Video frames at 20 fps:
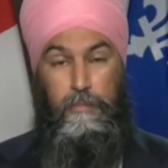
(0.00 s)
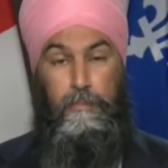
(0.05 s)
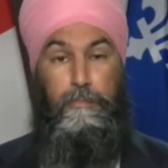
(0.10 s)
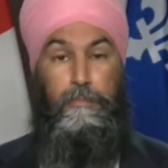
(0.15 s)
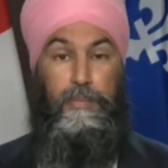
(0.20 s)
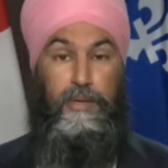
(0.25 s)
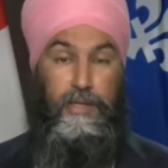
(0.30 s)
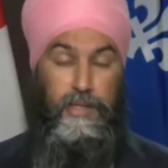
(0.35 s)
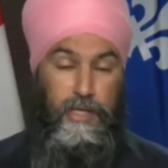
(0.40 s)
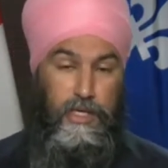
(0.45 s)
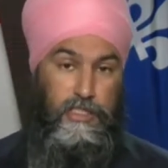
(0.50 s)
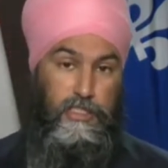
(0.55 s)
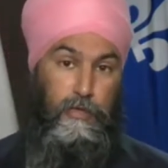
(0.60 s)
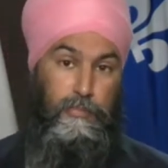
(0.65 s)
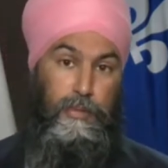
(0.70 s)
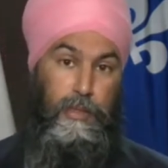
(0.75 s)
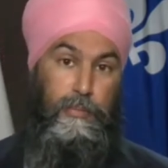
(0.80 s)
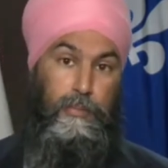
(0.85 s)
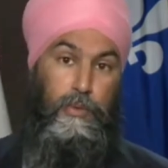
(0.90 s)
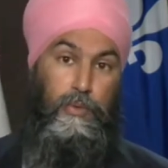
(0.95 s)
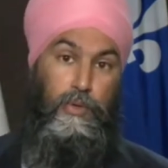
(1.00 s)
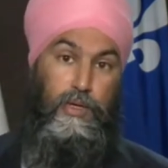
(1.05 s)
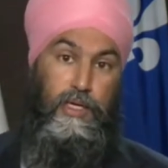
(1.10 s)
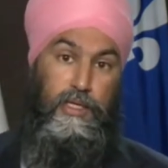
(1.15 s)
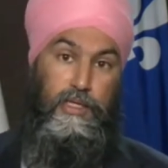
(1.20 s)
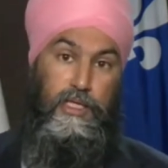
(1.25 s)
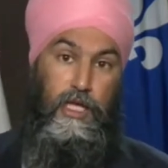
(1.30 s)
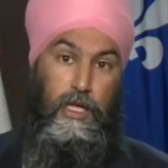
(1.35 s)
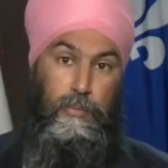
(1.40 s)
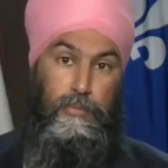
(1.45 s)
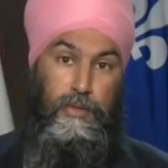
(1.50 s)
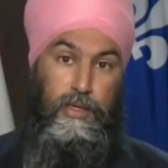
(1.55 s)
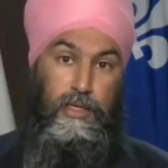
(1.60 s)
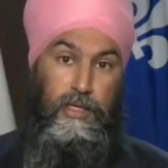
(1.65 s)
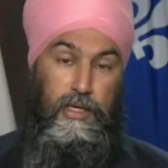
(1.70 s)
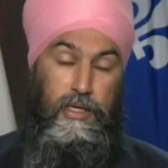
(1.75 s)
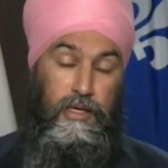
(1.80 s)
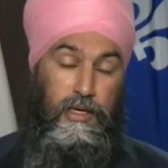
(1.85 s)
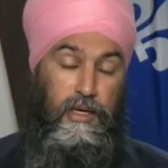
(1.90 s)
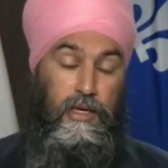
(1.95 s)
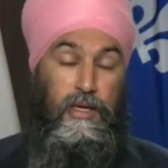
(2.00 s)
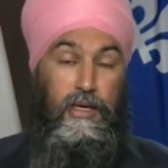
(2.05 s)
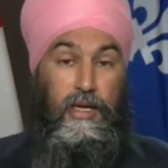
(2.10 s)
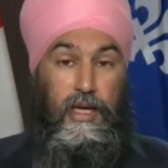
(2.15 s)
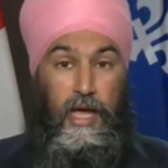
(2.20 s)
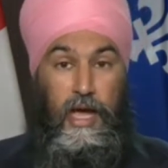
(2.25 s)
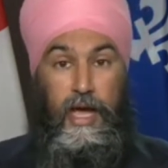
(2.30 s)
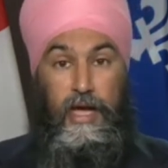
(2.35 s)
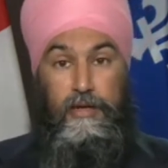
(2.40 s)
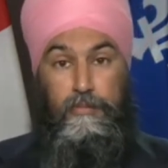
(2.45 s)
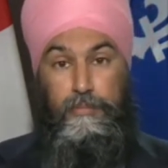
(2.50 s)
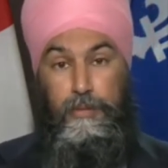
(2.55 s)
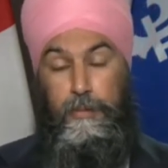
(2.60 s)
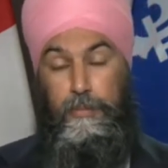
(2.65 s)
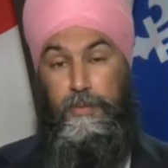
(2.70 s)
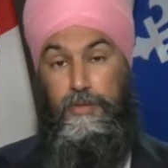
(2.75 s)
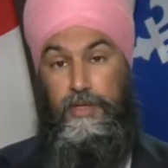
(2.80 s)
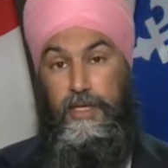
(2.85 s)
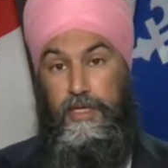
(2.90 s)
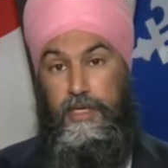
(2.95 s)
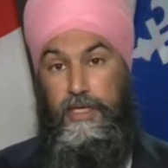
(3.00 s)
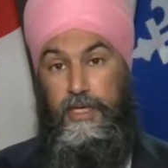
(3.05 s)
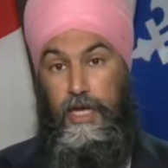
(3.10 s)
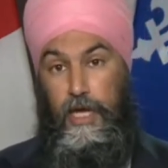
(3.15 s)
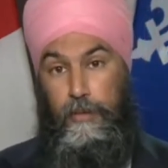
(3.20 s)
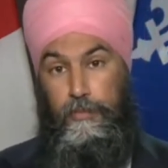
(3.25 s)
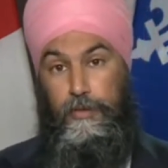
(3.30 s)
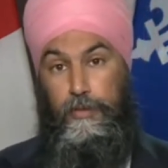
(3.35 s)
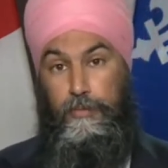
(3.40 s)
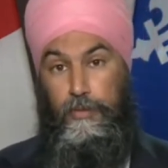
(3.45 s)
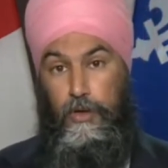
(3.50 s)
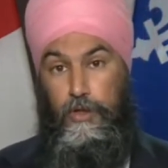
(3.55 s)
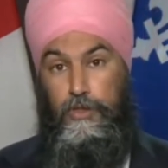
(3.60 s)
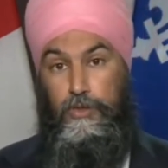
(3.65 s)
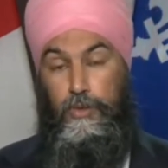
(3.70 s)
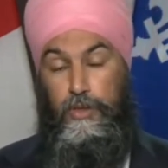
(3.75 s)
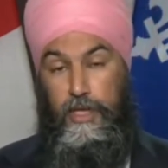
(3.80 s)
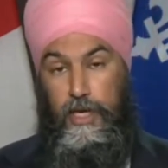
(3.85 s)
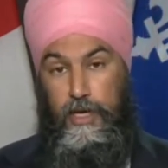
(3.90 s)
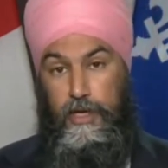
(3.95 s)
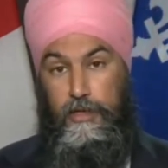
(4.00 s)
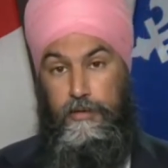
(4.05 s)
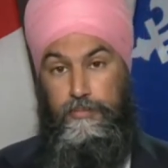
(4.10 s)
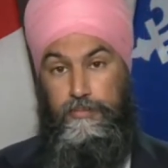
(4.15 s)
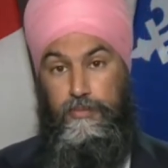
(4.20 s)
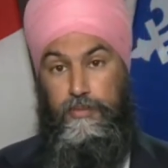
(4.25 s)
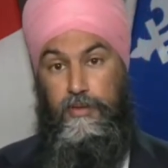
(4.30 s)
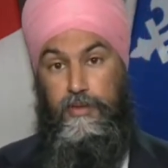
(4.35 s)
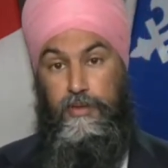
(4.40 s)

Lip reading: Millions of people will get the help they need, and people that need help the most will get it.